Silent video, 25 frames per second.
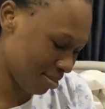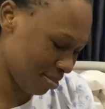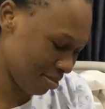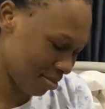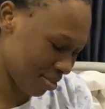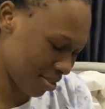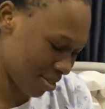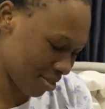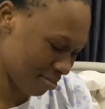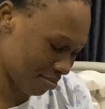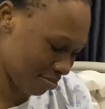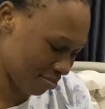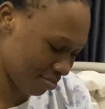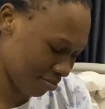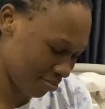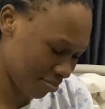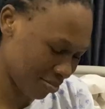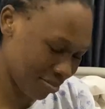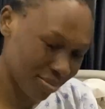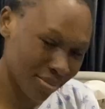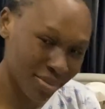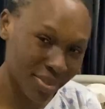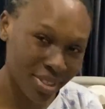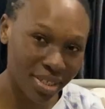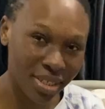so
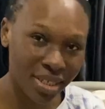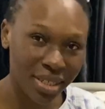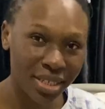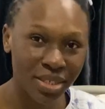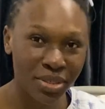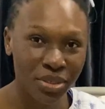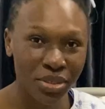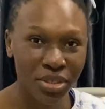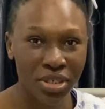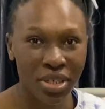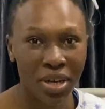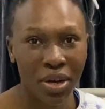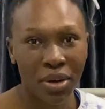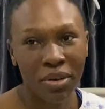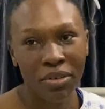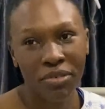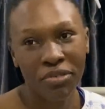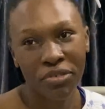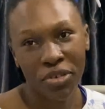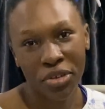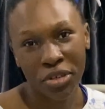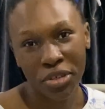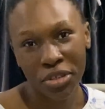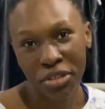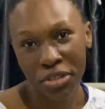I need to shower
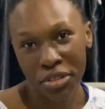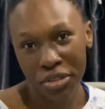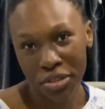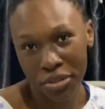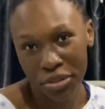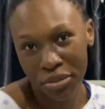first.